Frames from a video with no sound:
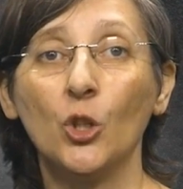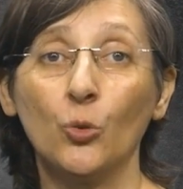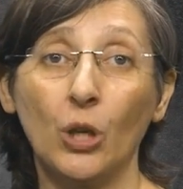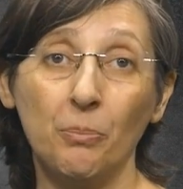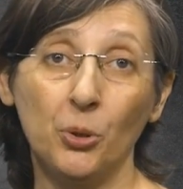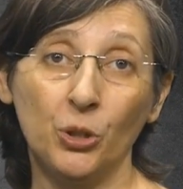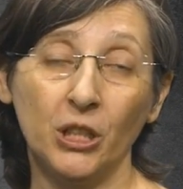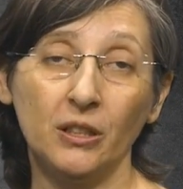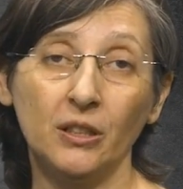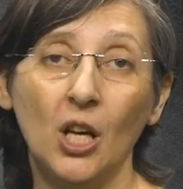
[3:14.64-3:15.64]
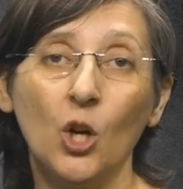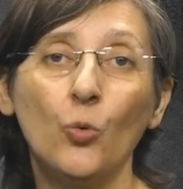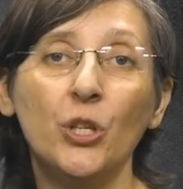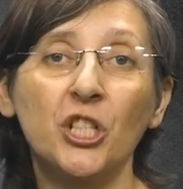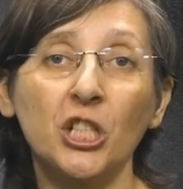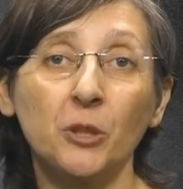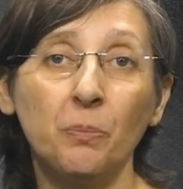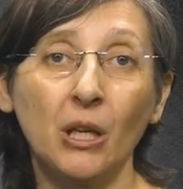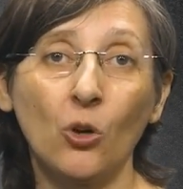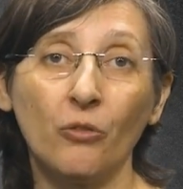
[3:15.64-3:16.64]
To compute it, we just
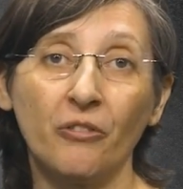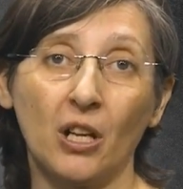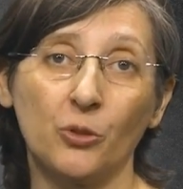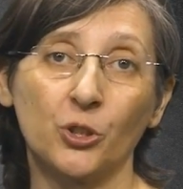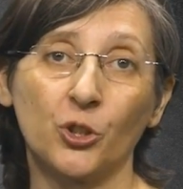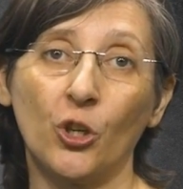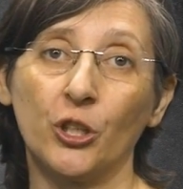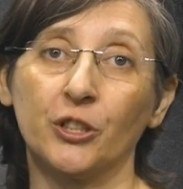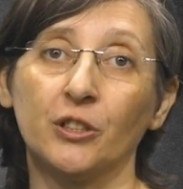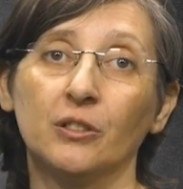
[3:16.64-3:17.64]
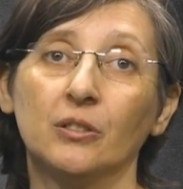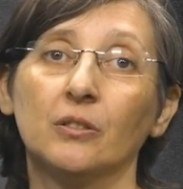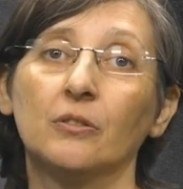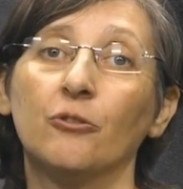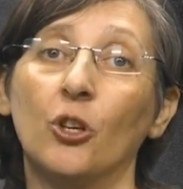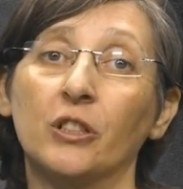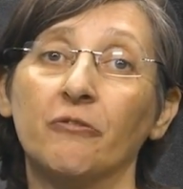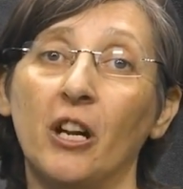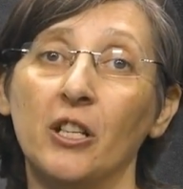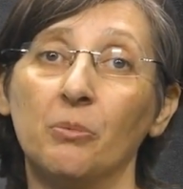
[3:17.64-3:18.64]
pick all values stored for the
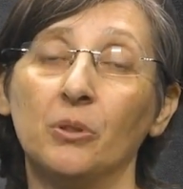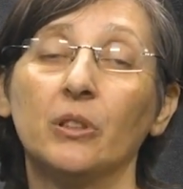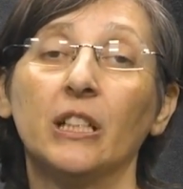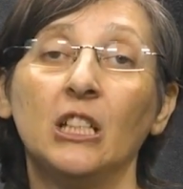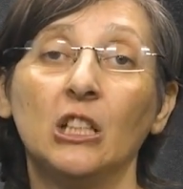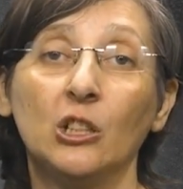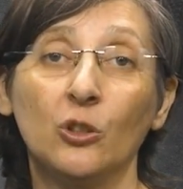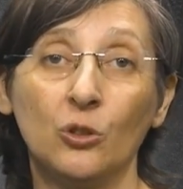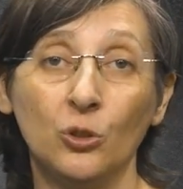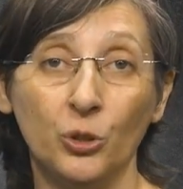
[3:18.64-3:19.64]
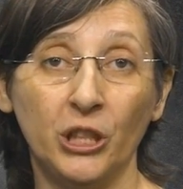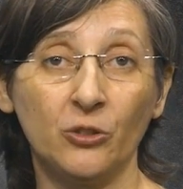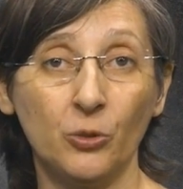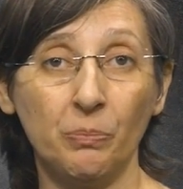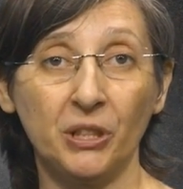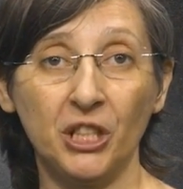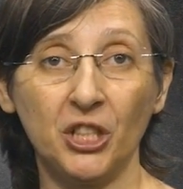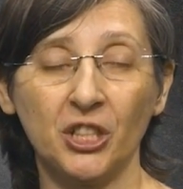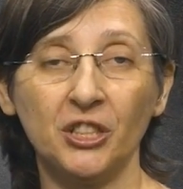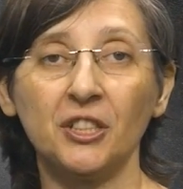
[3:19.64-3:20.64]
variable, including
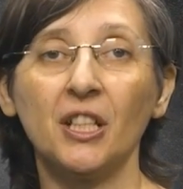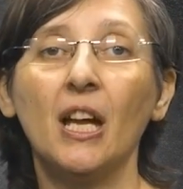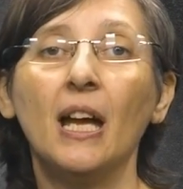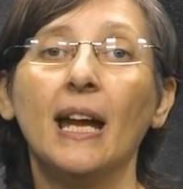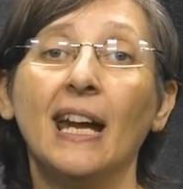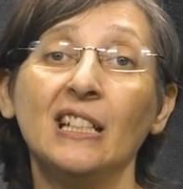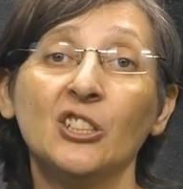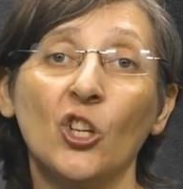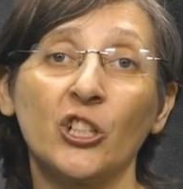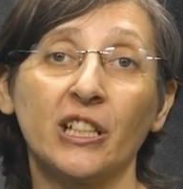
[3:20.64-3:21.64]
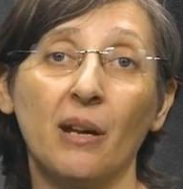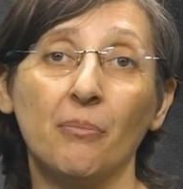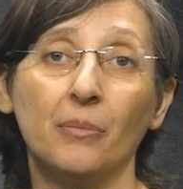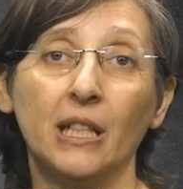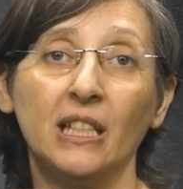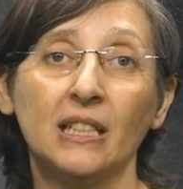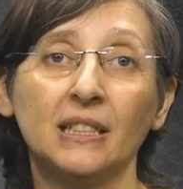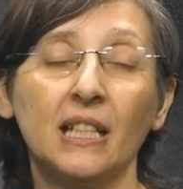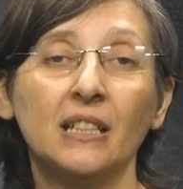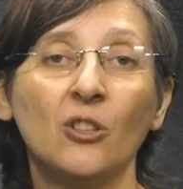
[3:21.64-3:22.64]
repetitions, and sort them in
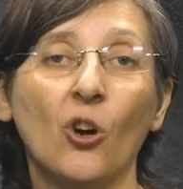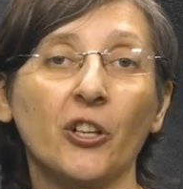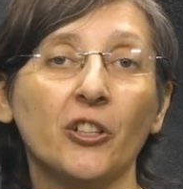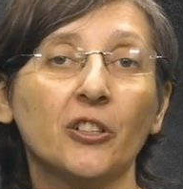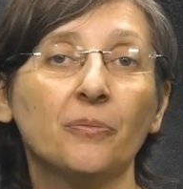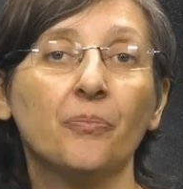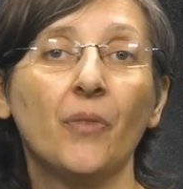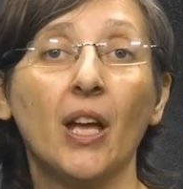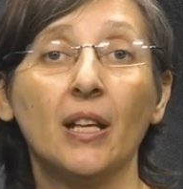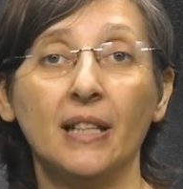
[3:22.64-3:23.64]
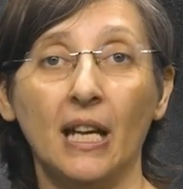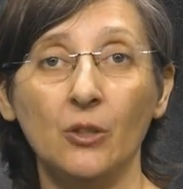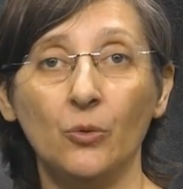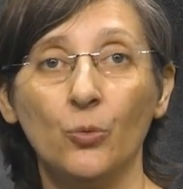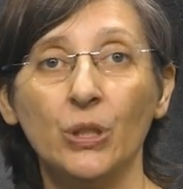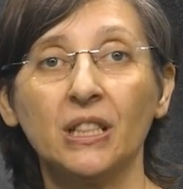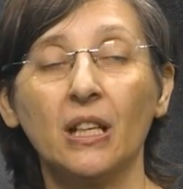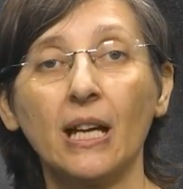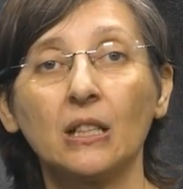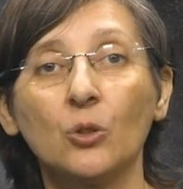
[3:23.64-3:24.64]
ascending order. Then we
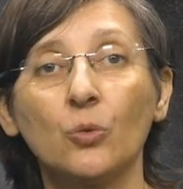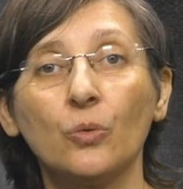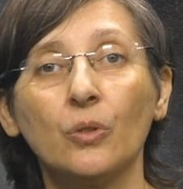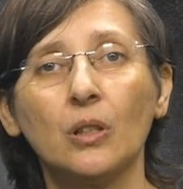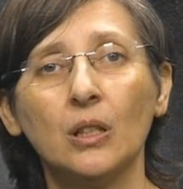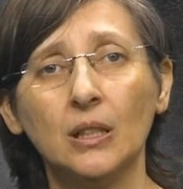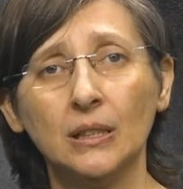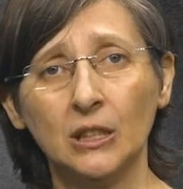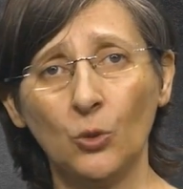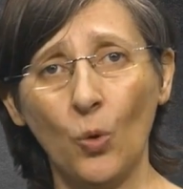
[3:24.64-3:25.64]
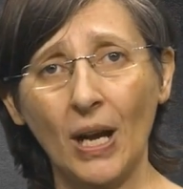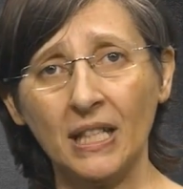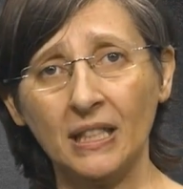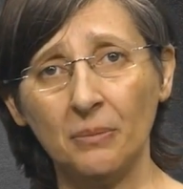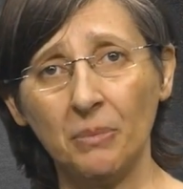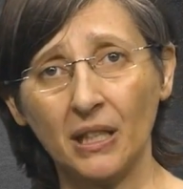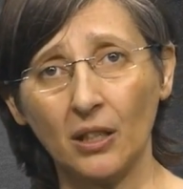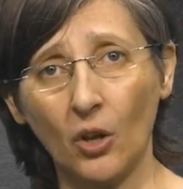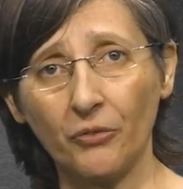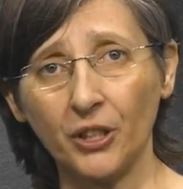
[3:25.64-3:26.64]
select the one in the
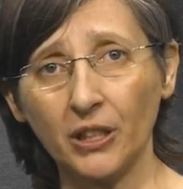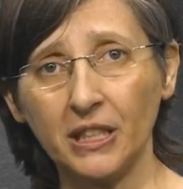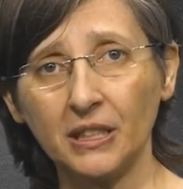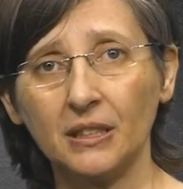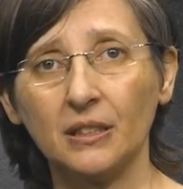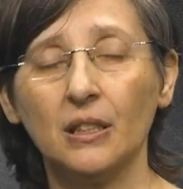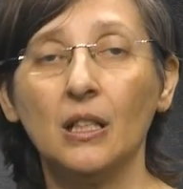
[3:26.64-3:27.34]
middle of the list.